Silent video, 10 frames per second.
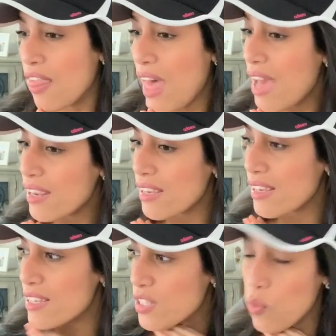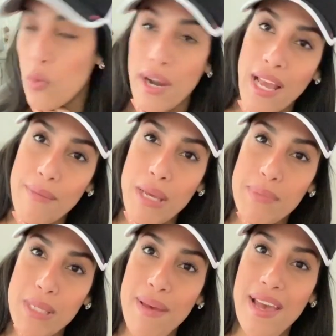that is what I got in my
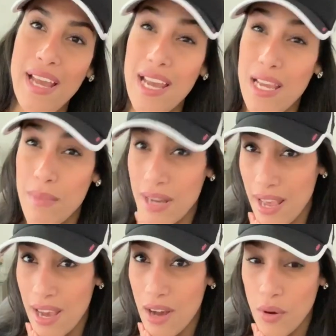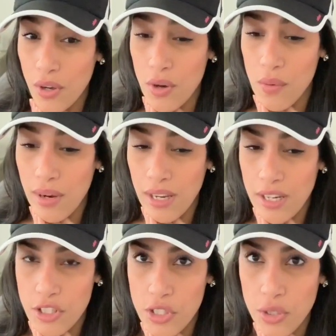Ipsy bag. I am now going
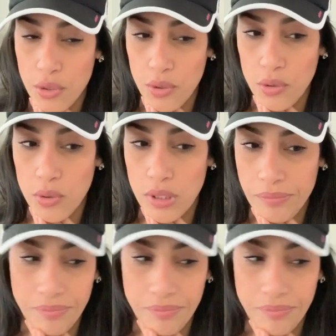to